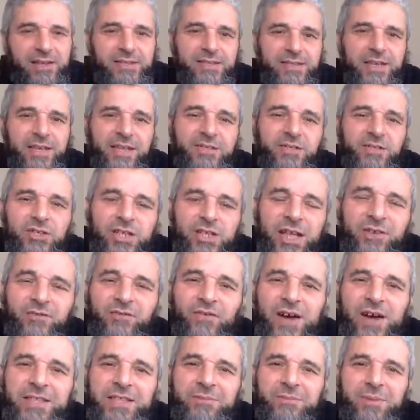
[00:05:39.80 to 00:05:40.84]
Az-Zahra is just like
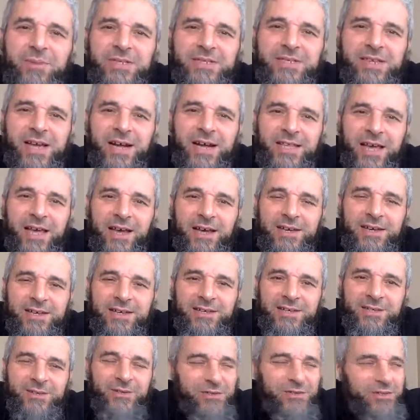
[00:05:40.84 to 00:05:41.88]
Fatima Az-Zahra.
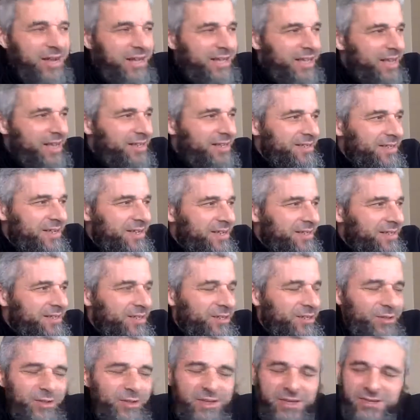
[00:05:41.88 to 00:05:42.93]
You know, Zahra is a is
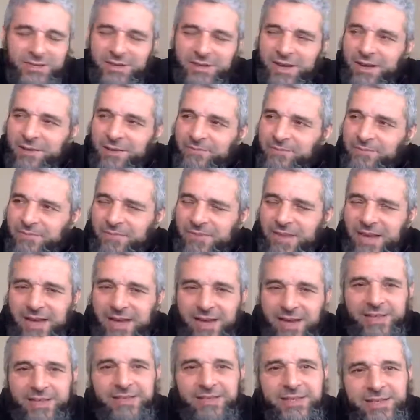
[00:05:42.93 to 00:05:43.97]
a is a
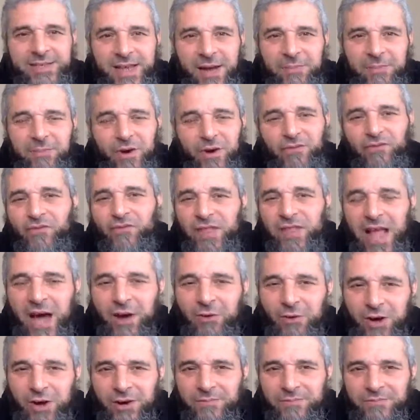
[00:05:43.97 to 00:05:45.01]
is a type of
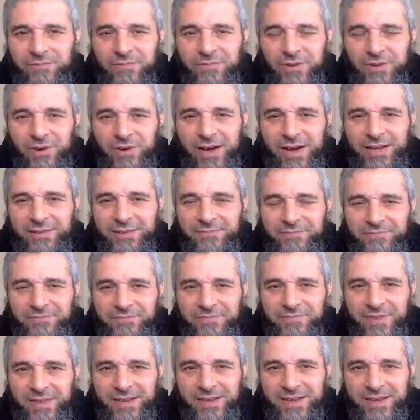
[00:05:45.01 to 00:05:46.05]
flower, right?
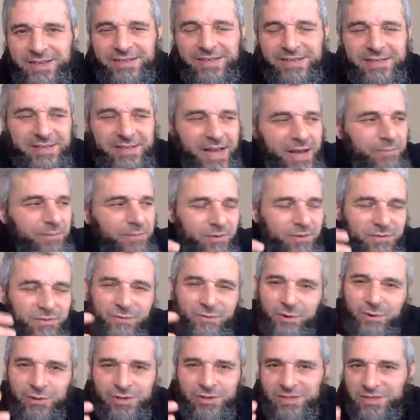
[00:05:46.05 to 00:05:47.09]
It's a type of
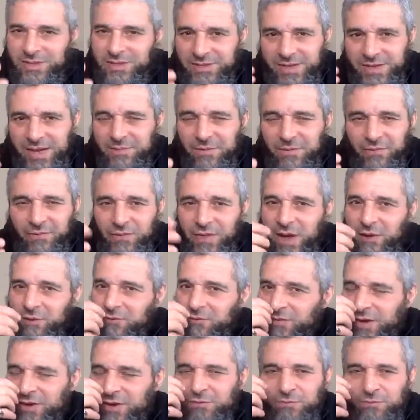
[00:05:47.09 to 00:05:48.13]
rose. It's a type of
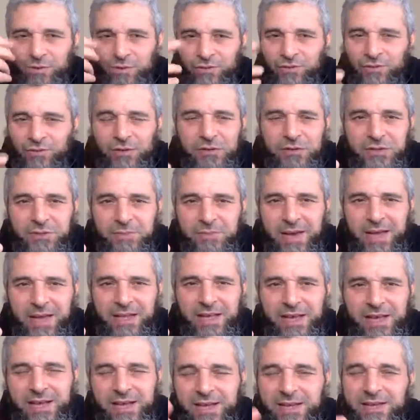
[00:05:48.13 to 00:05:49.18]
flower. Very beautiful
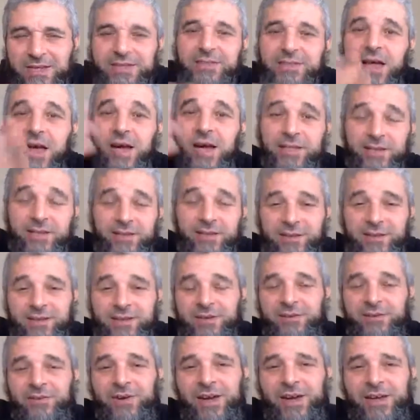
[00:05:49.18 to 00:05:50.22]
smell. Zahar,
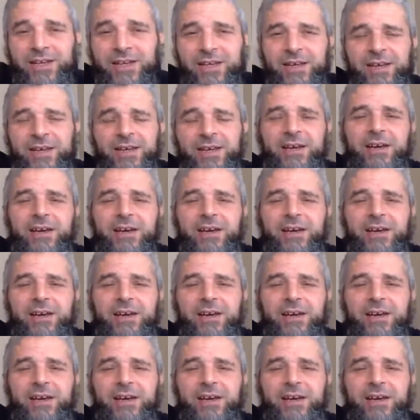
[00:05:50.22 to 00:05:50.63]
right?